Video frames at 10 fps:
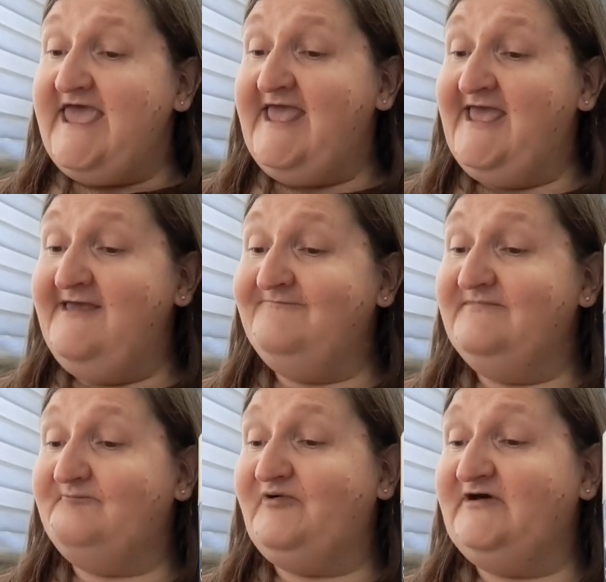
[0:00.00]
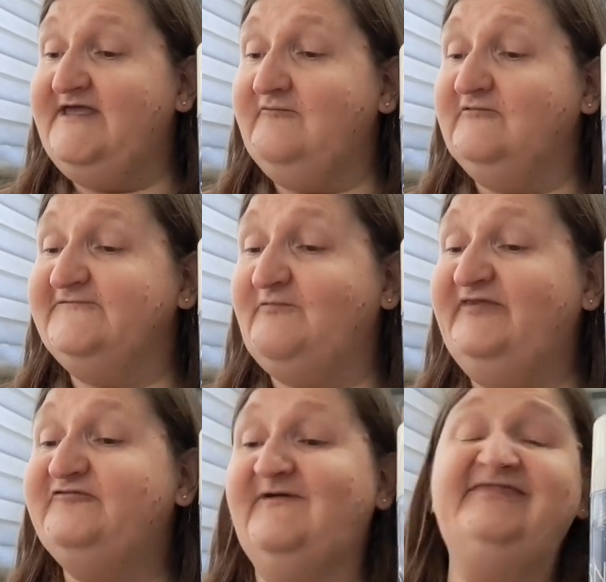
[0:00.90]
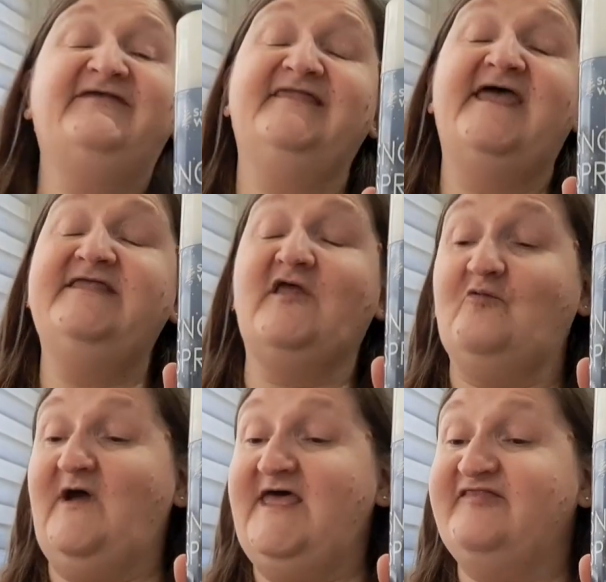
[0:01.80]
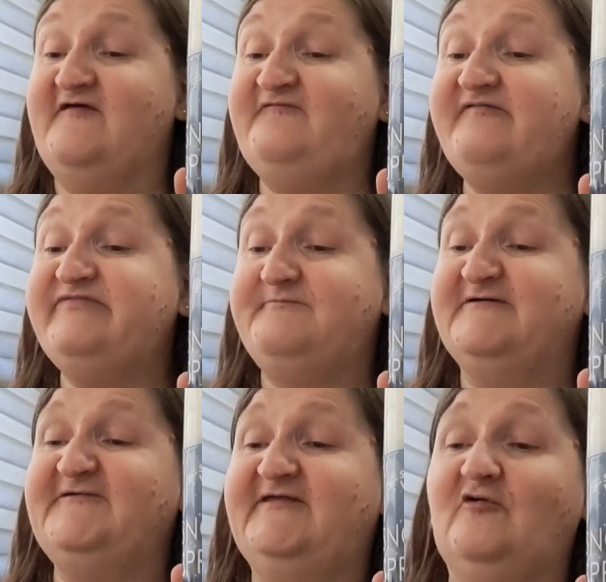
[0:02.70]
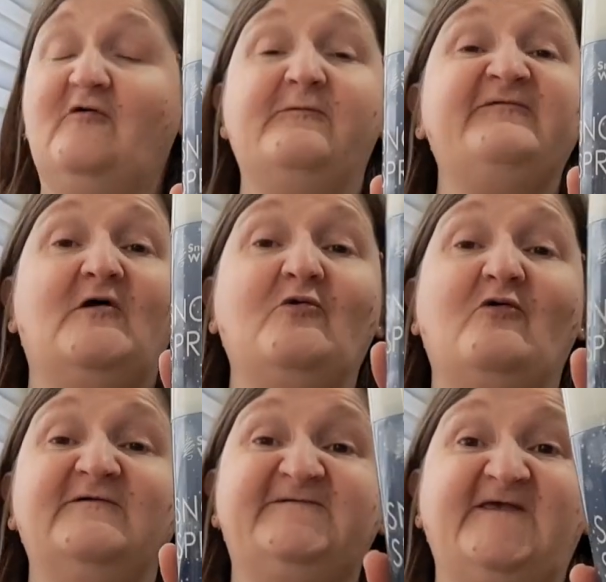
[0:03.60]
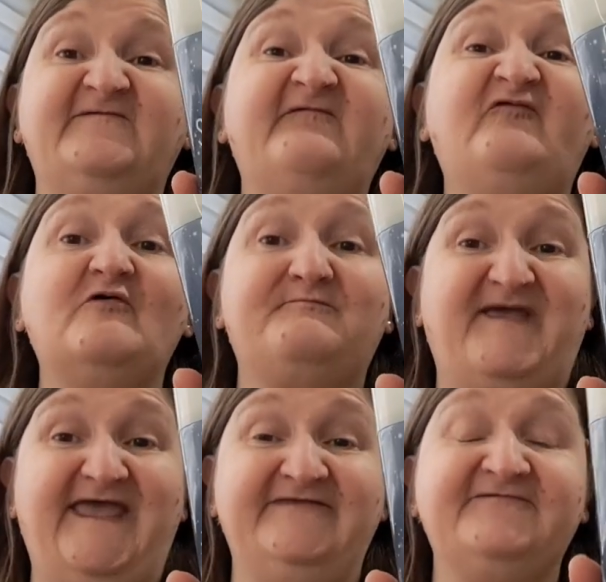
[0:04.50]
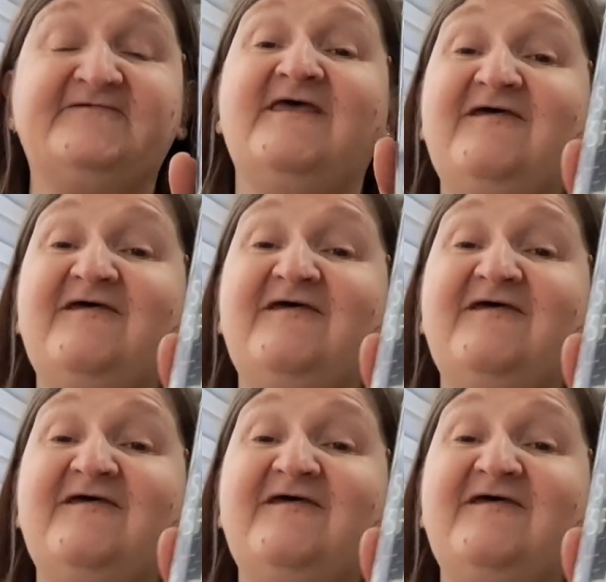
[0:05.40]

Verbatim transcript: Um, but it was 129 with 50% off, so I got 64 pence